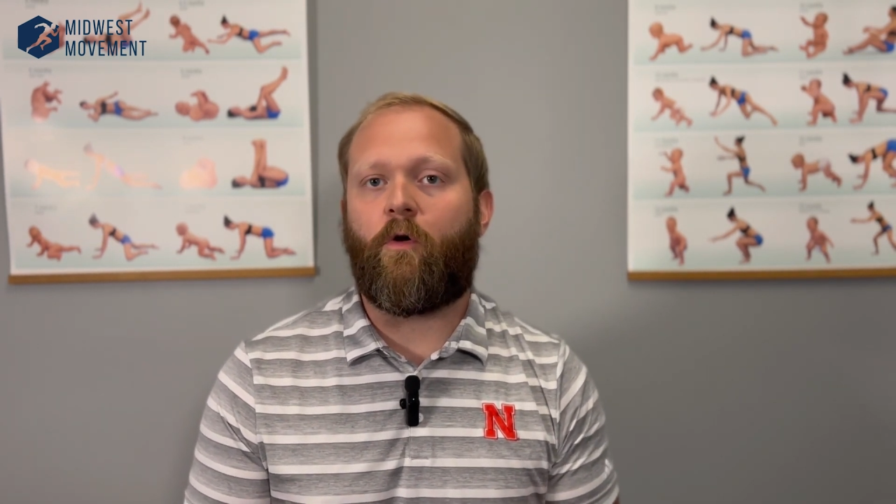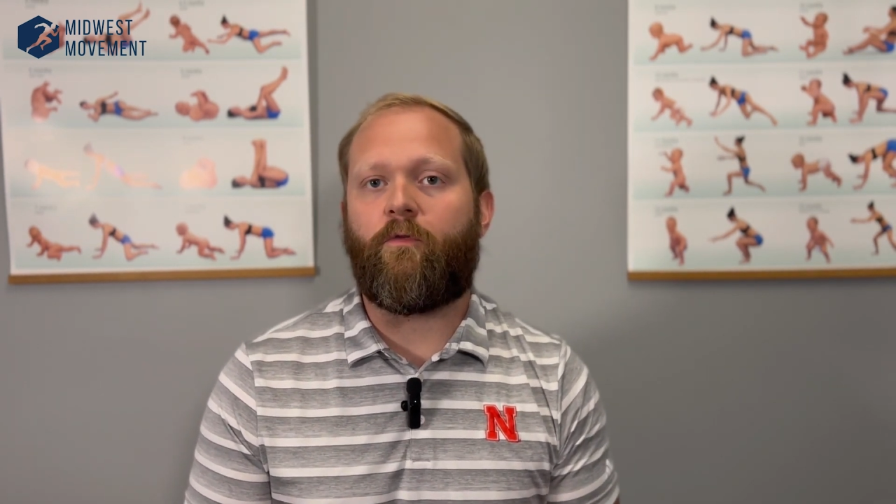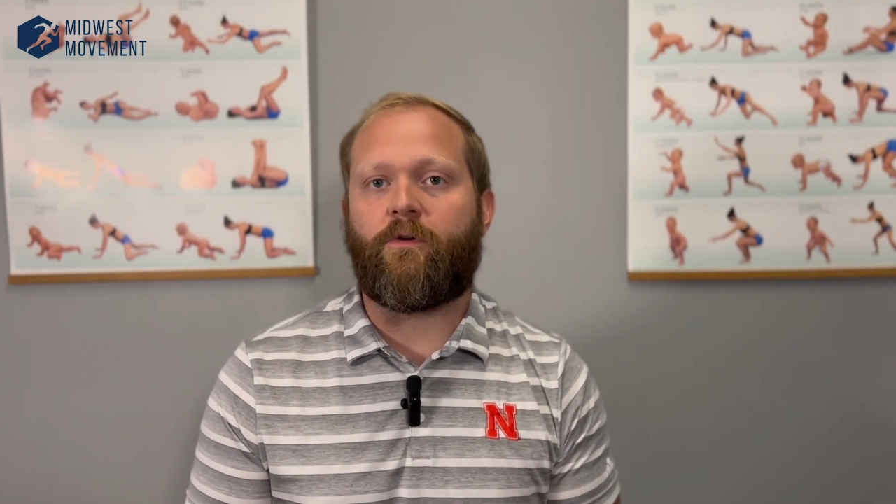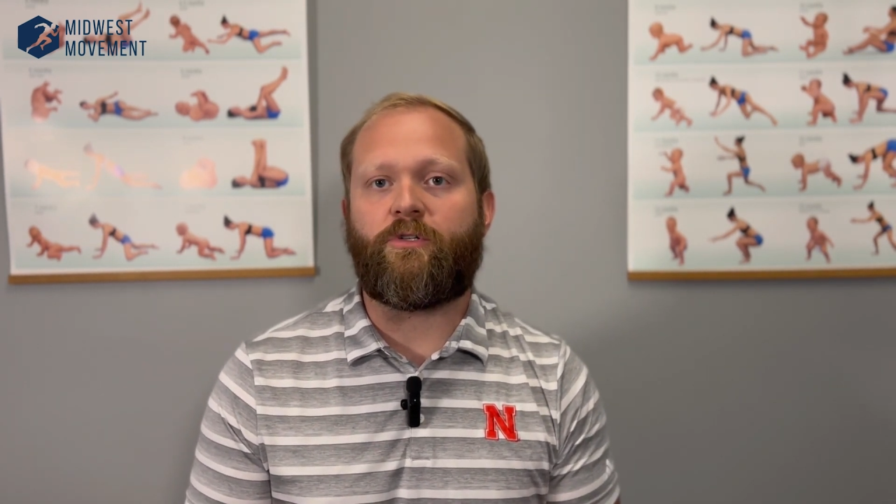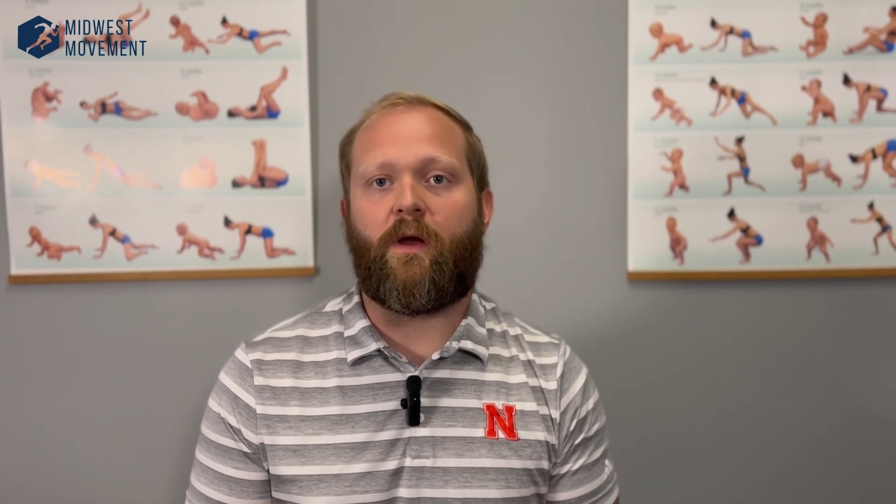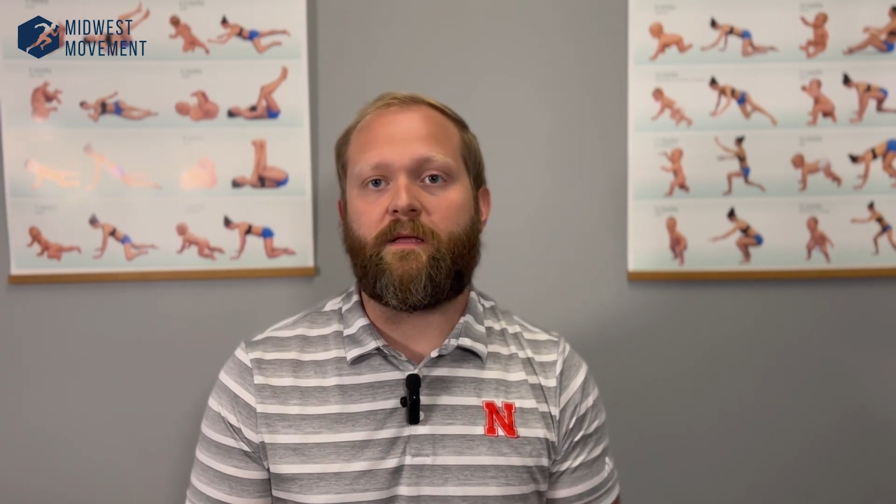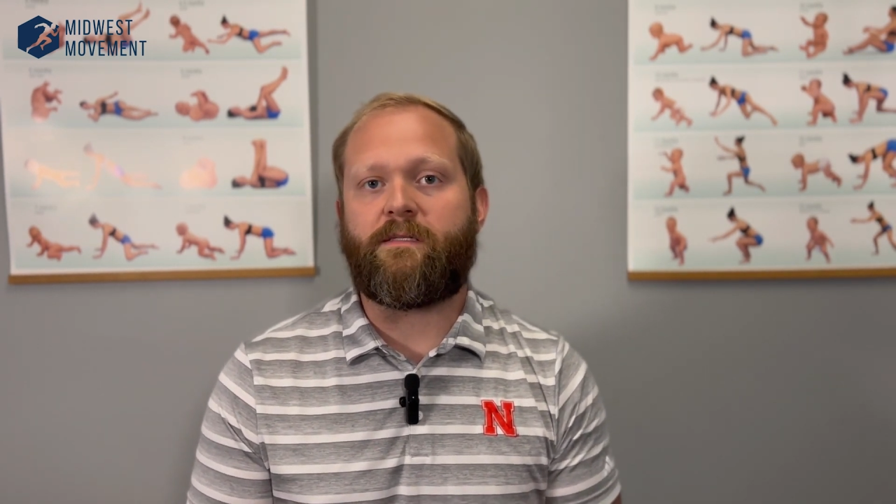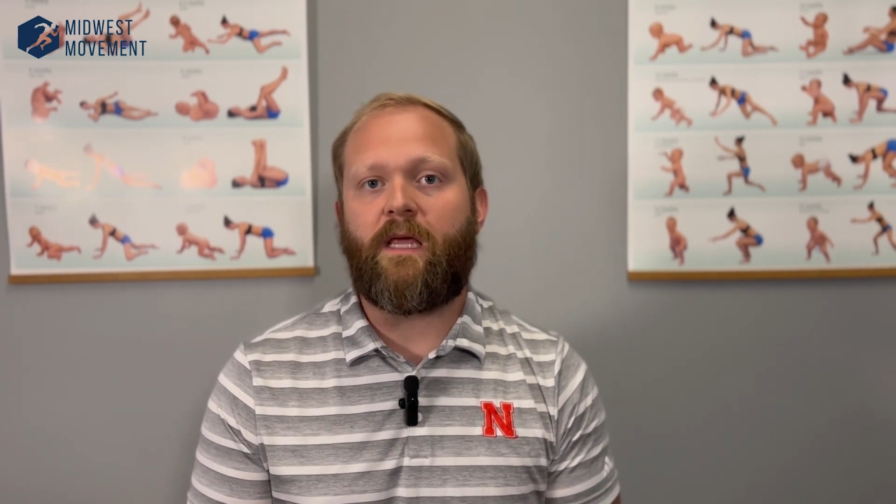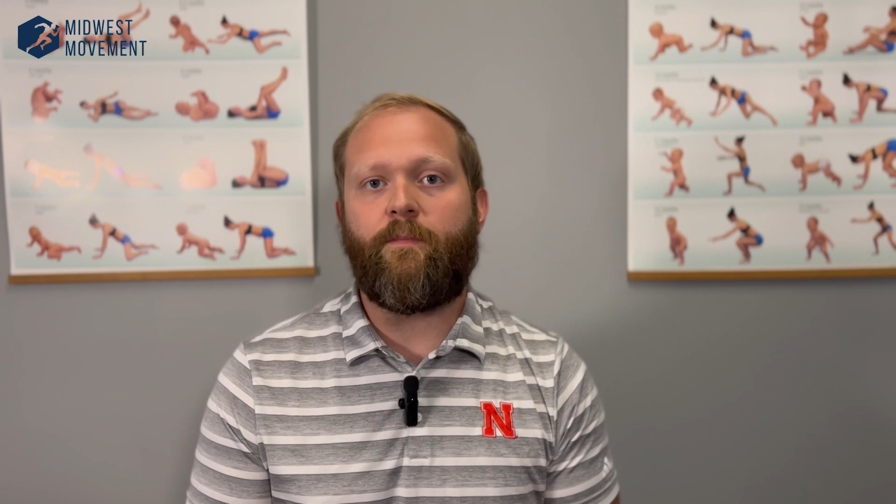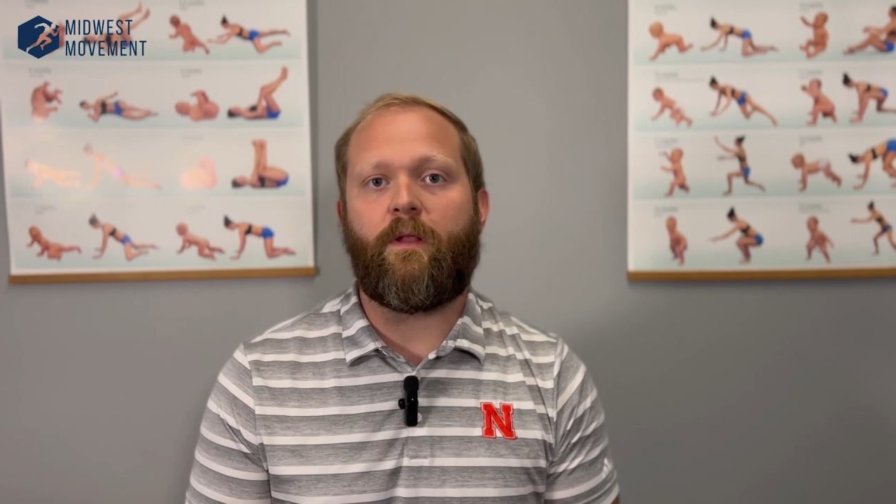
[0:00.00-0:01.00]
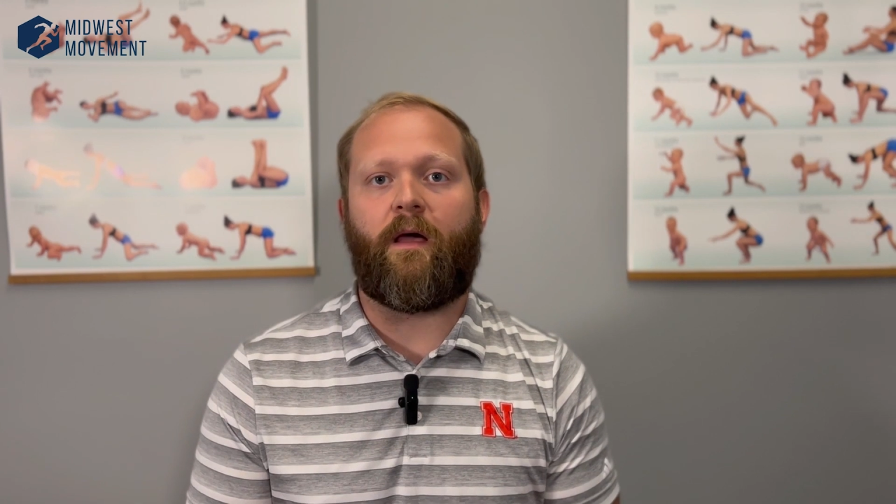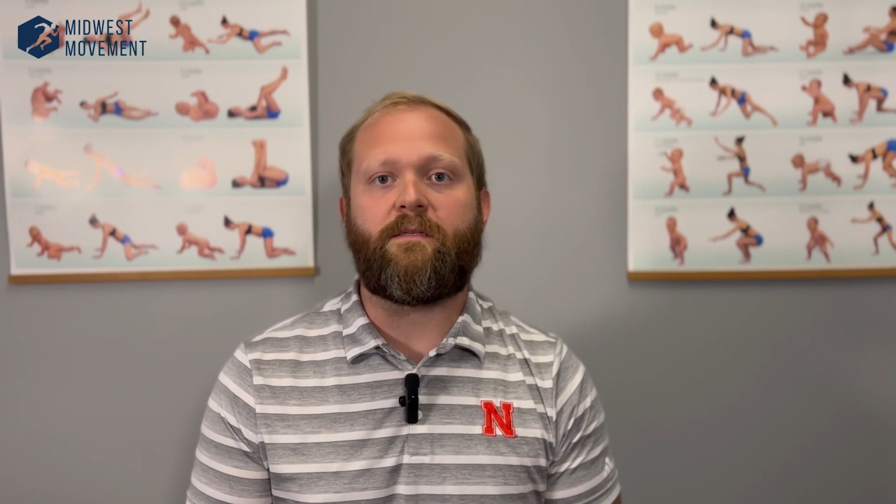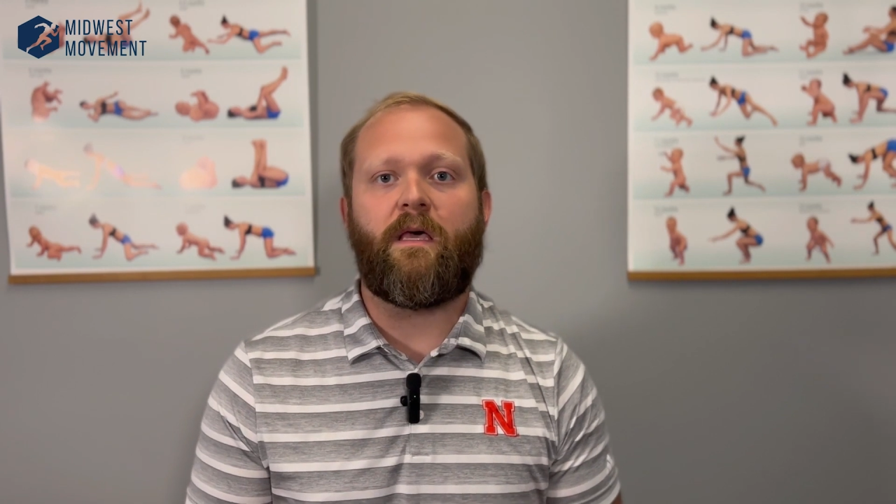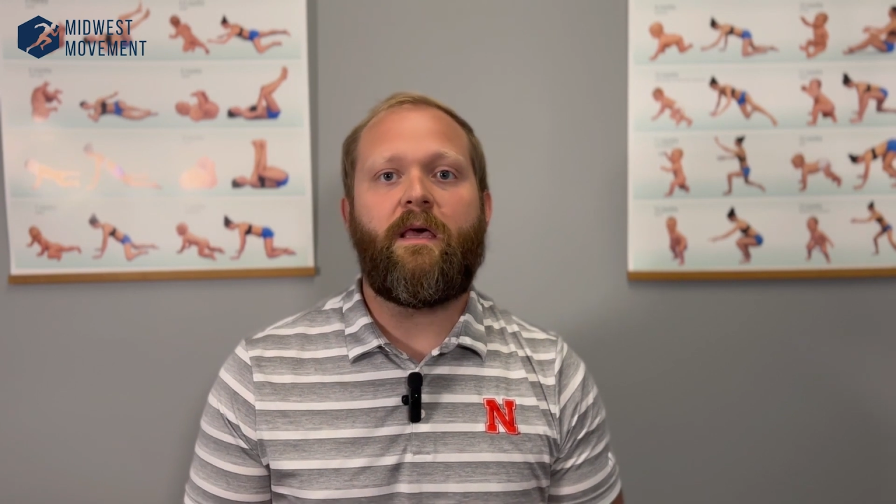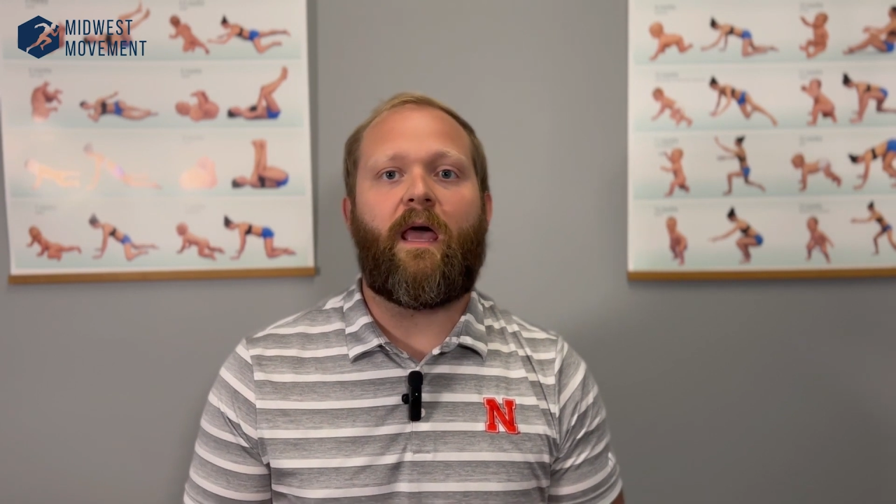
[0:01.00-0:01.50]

over to try and stabilize.